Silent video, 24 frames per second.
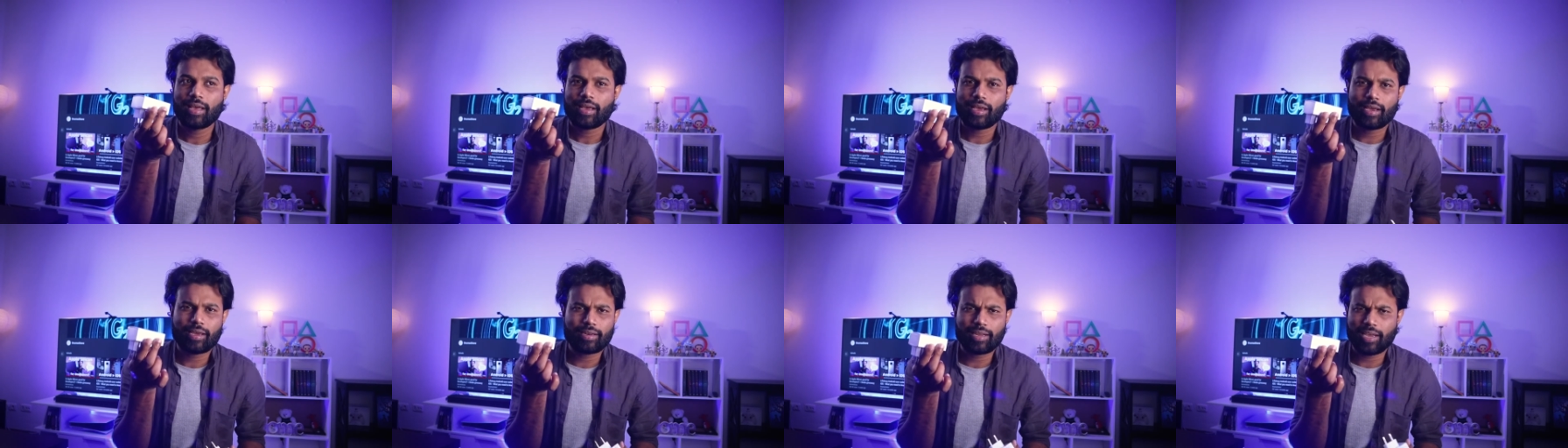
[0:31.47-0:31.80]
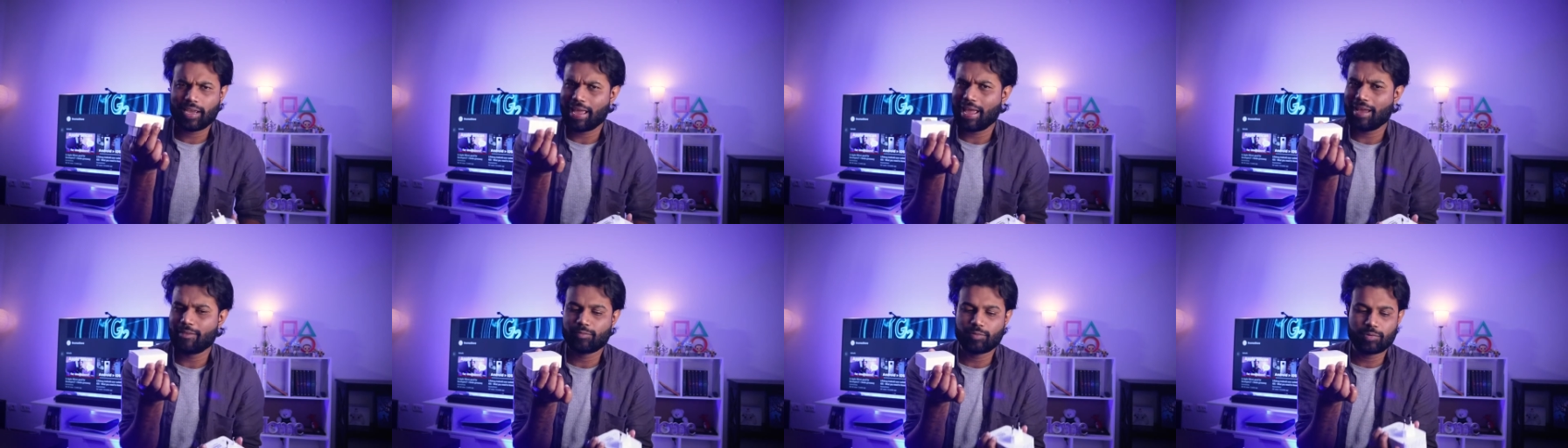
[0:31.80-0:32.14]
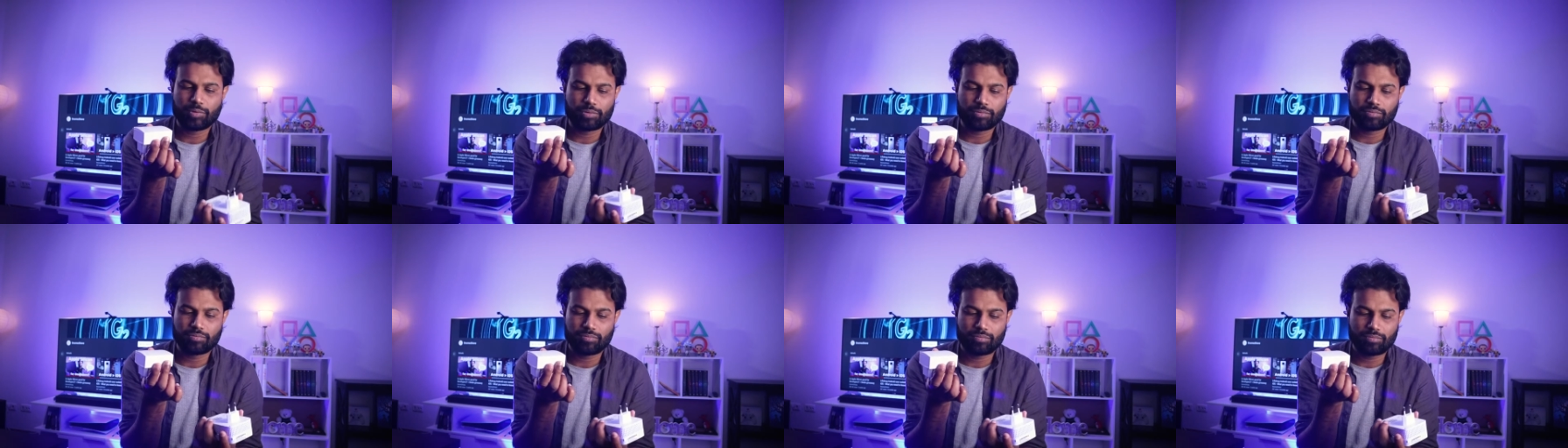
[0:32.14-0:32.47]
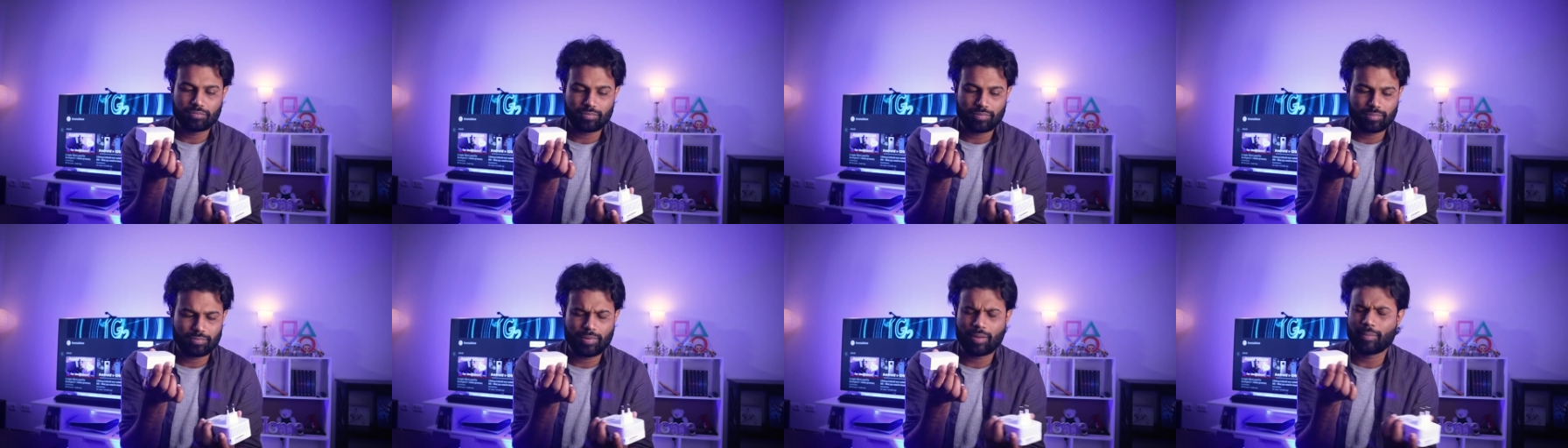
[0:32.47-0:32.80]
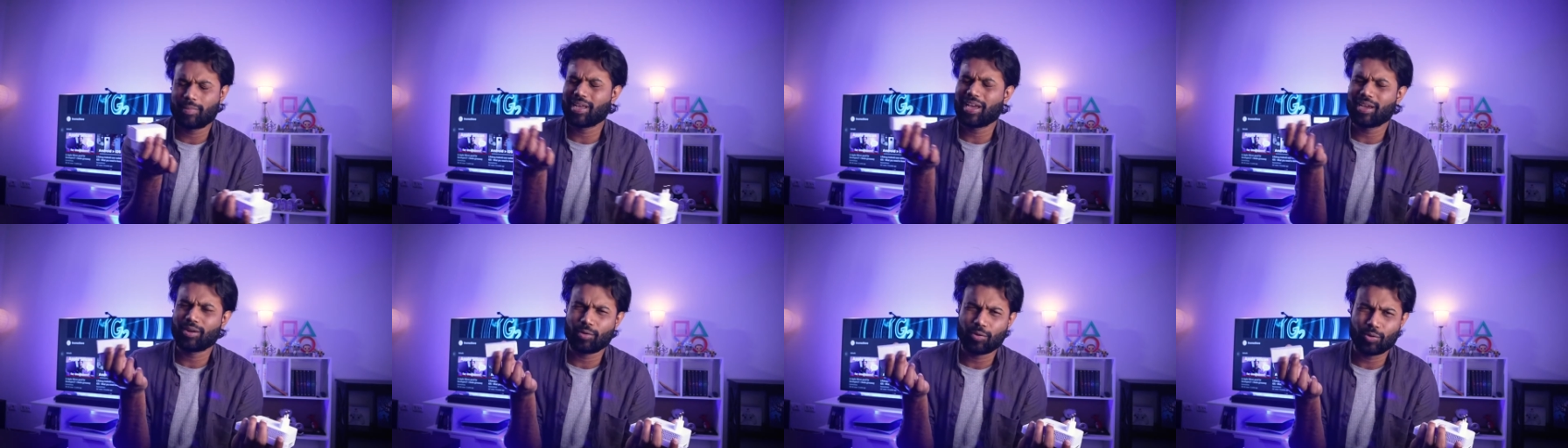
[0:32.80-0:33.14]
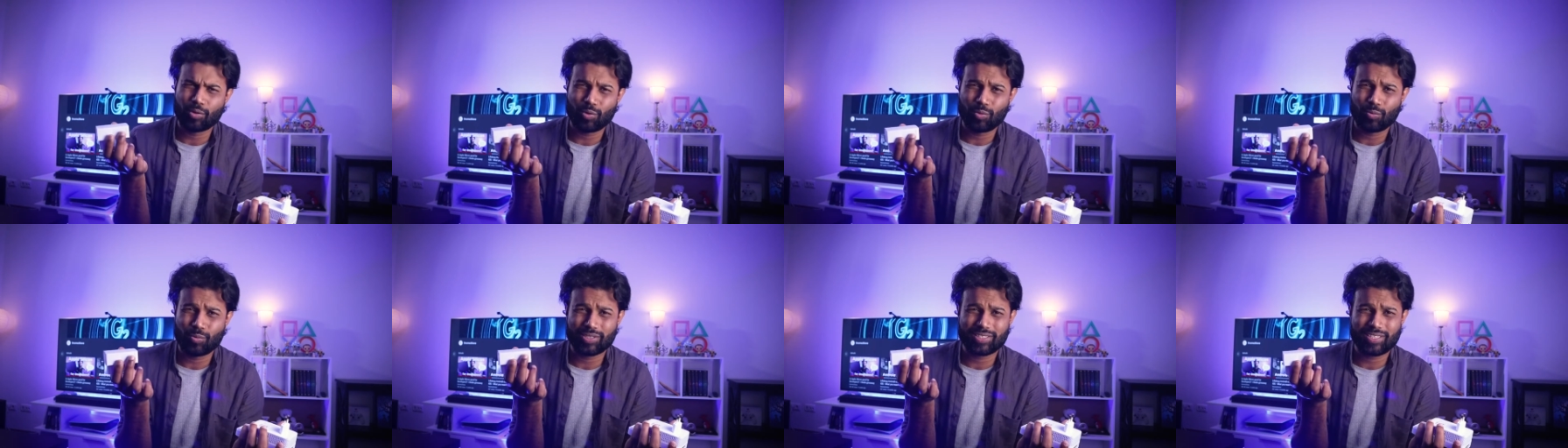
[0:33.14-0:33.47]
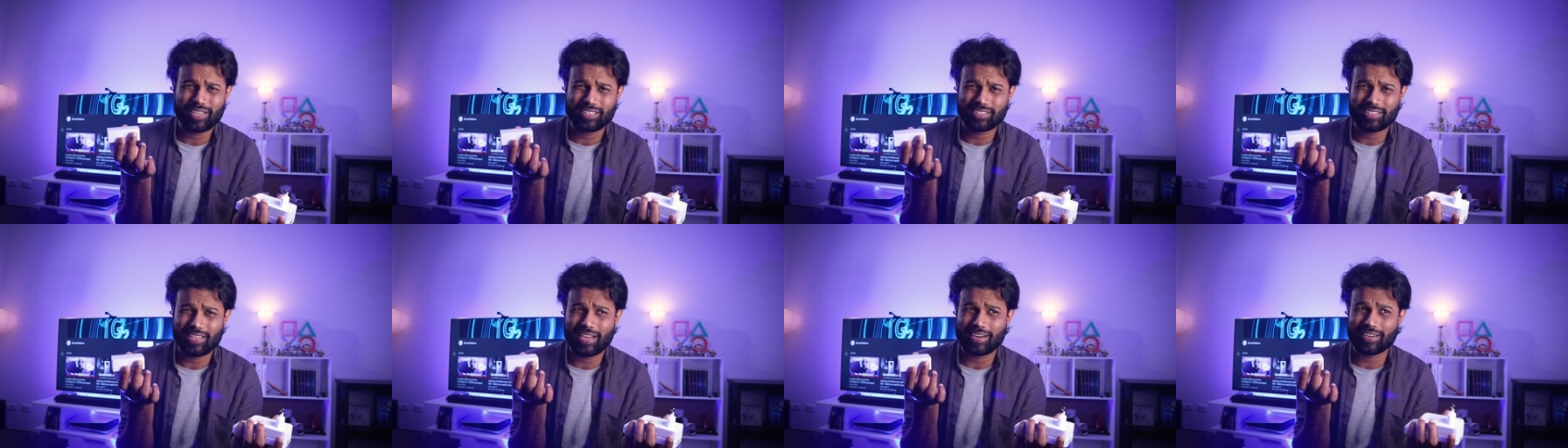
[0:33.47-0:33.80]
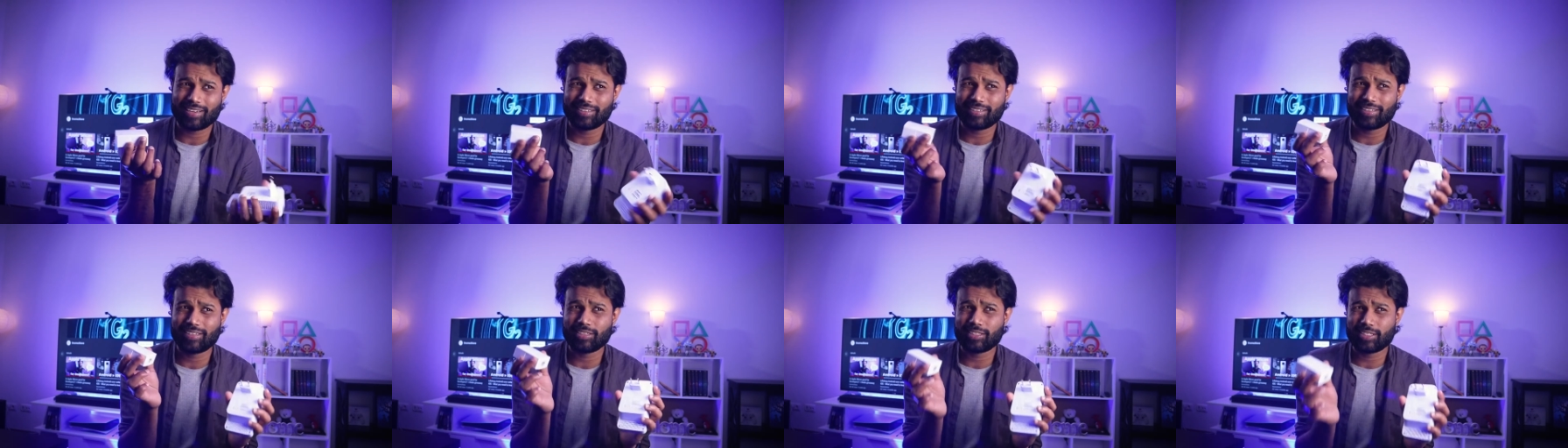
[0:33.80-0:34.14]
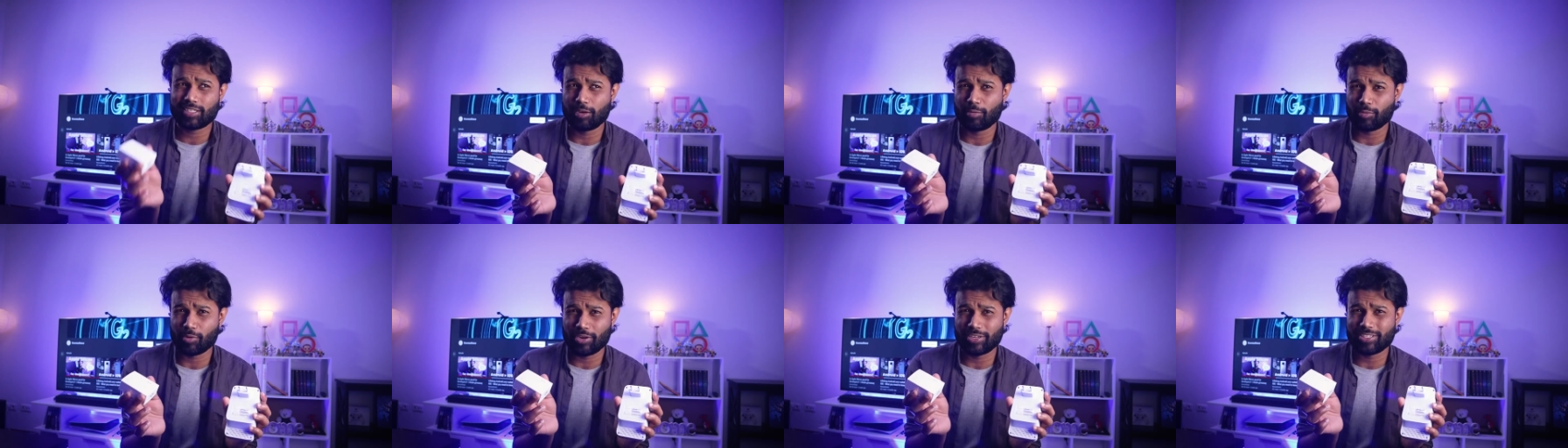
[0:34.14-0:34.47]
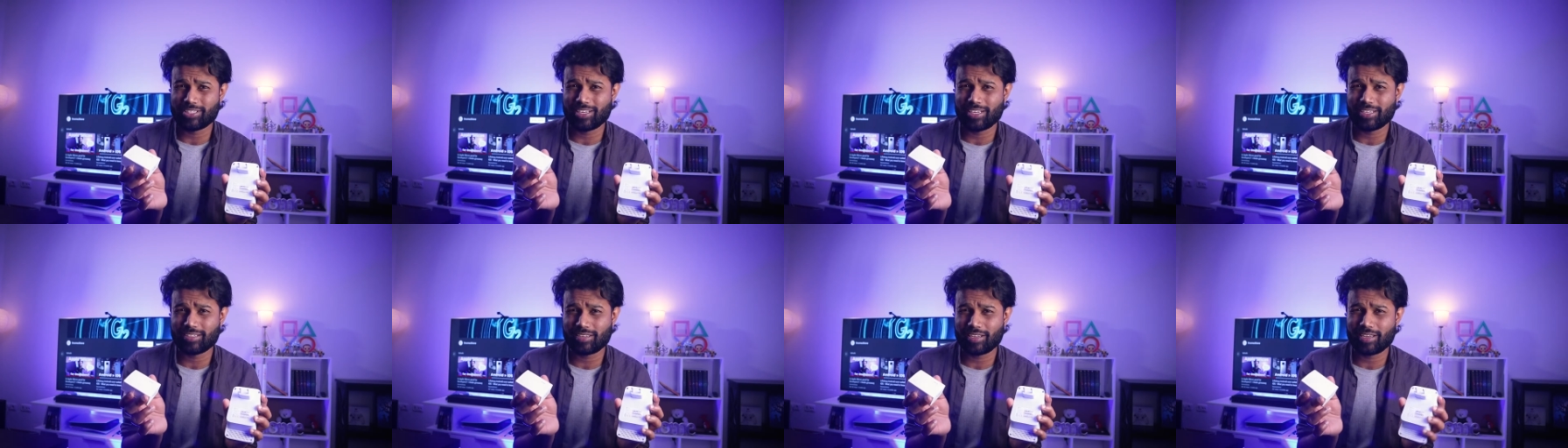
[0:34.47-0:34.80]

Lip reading: And I have, maybe I don't know what exactly the terminology is